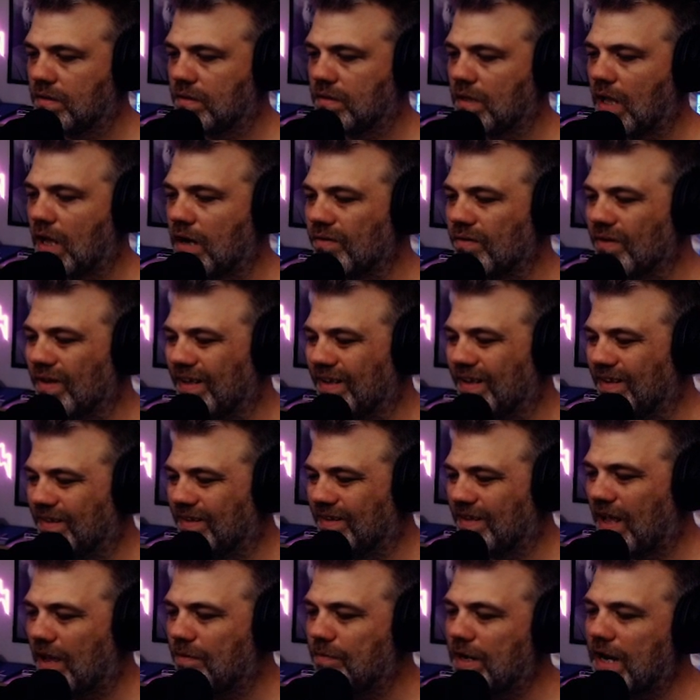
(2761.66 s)
I
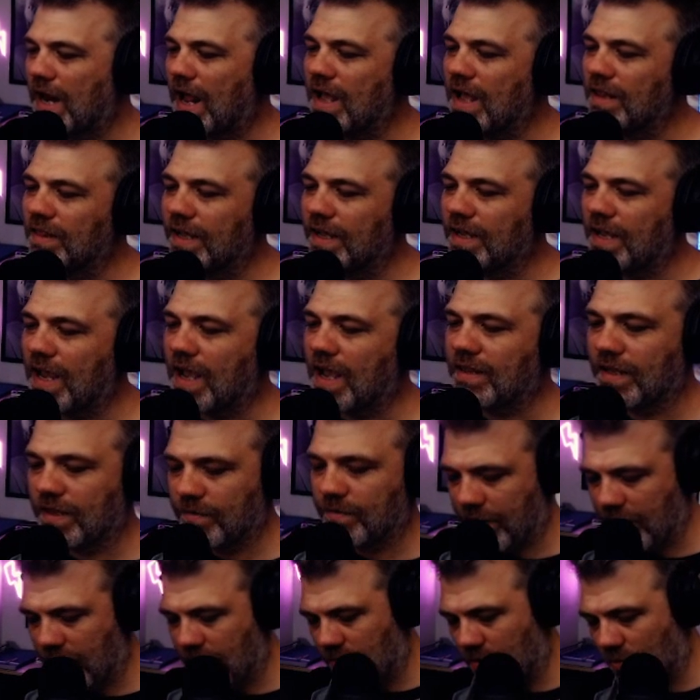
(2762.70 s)
like
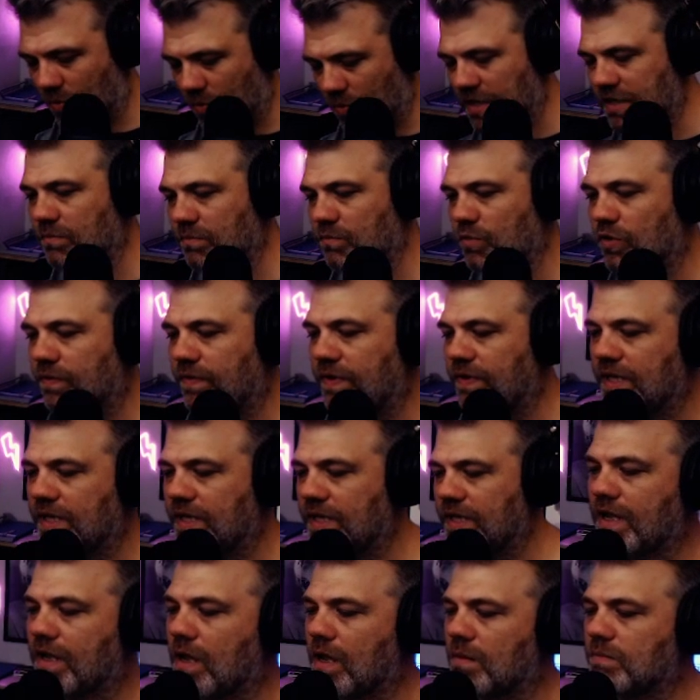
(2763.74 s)
being able to watch a movie the day
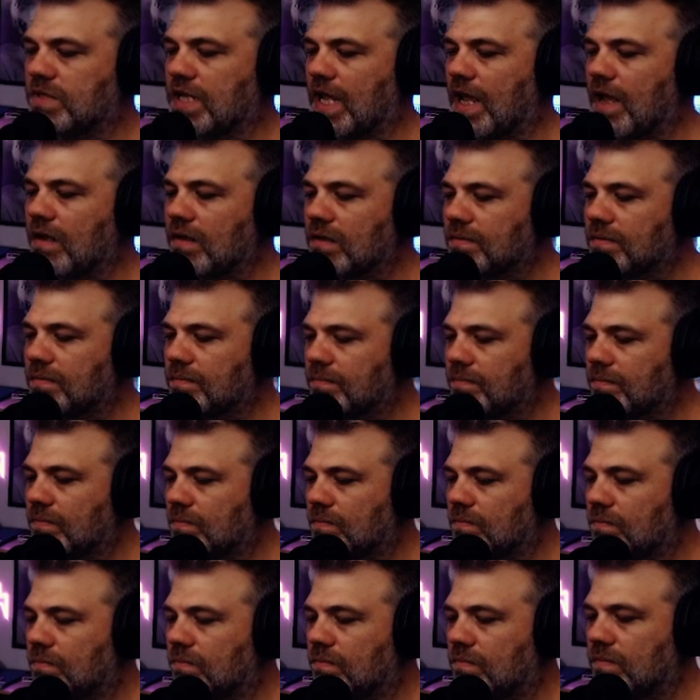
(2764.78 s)
it comes out.
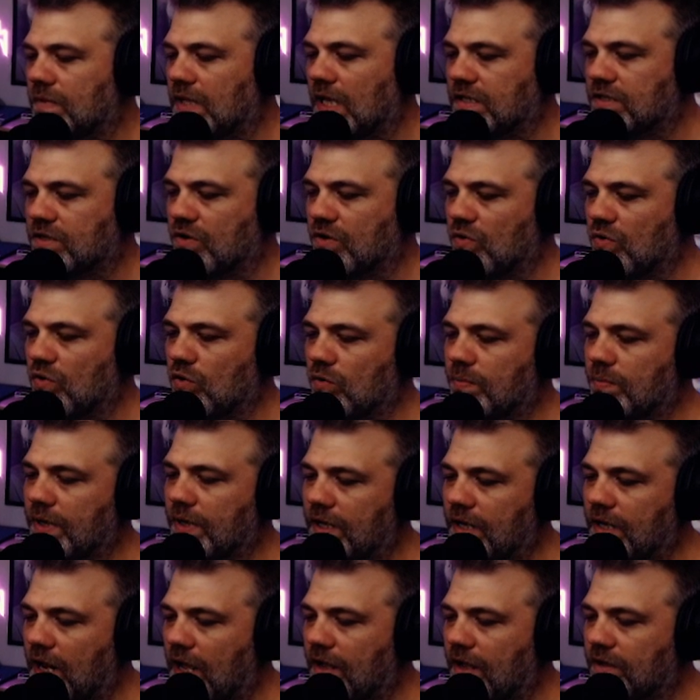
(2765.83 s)
That's cool,
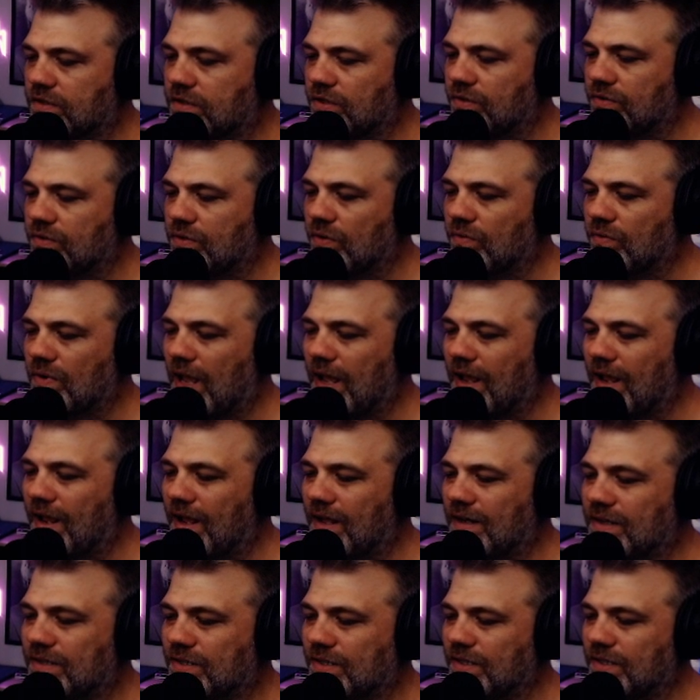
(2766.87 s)
but I
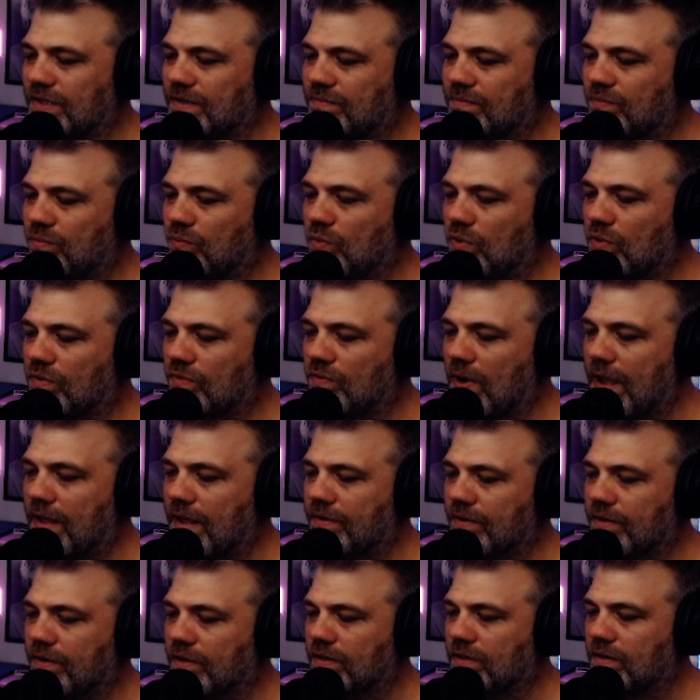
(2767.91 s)
honestly would
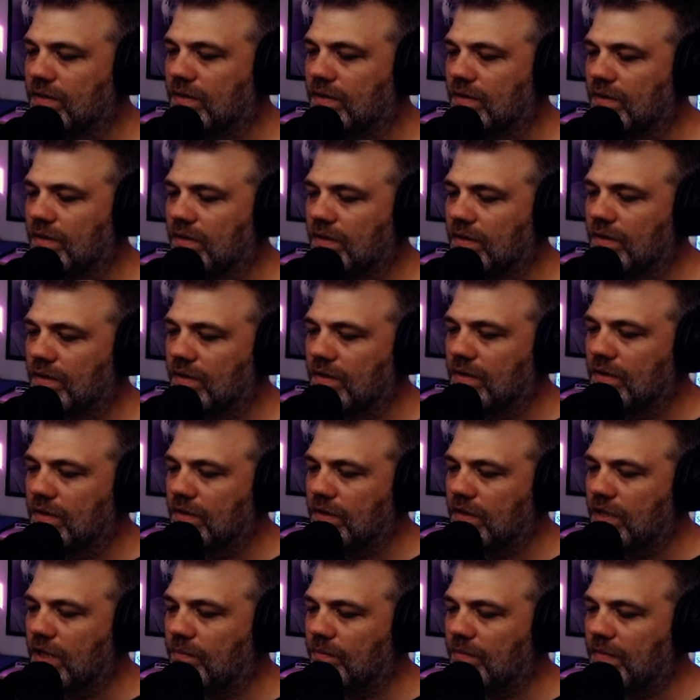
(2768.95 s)
rather
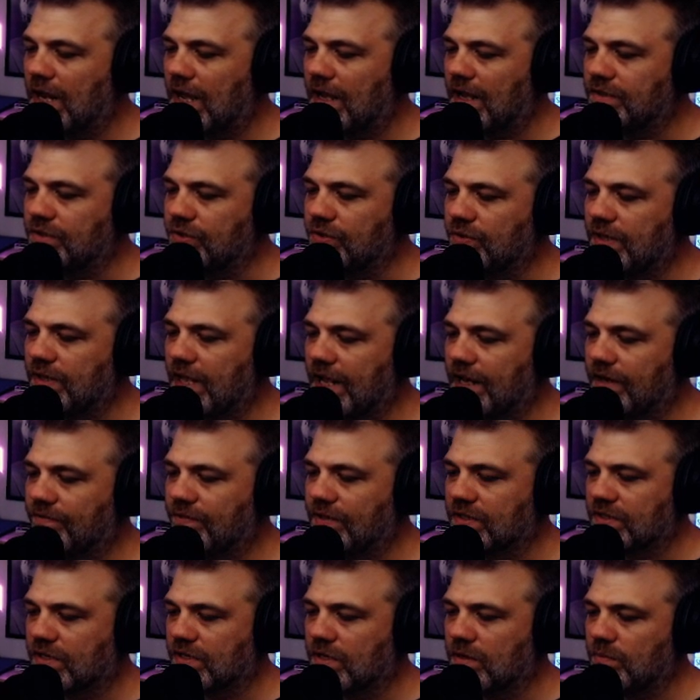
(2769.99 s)
them not do that if
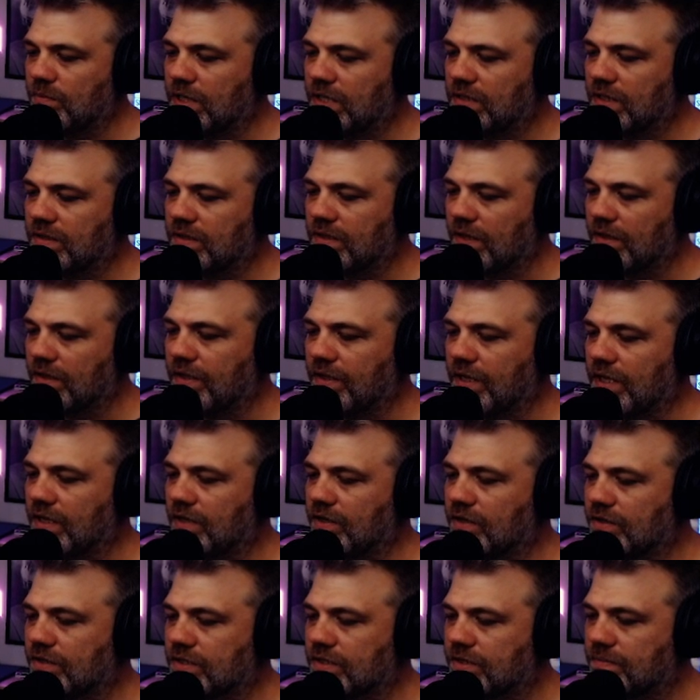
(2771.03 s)
it's going to mean that the
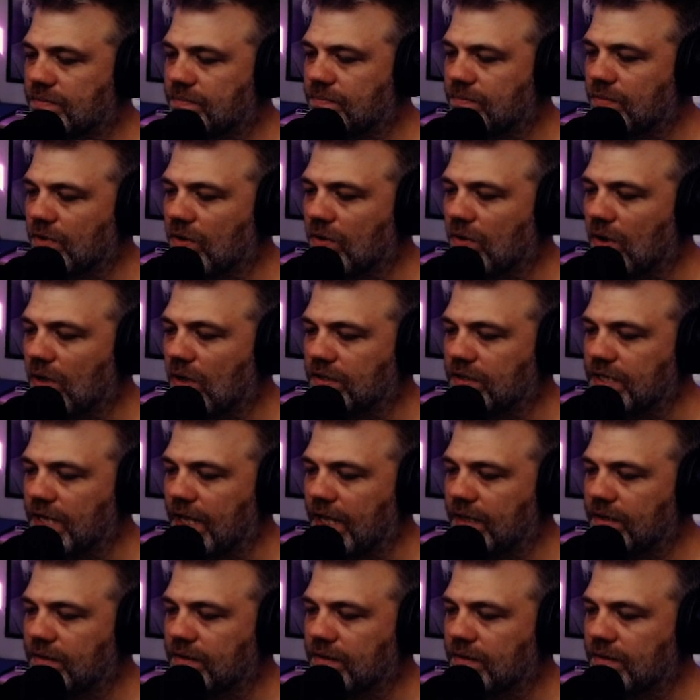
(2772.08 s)
theaters are all dead.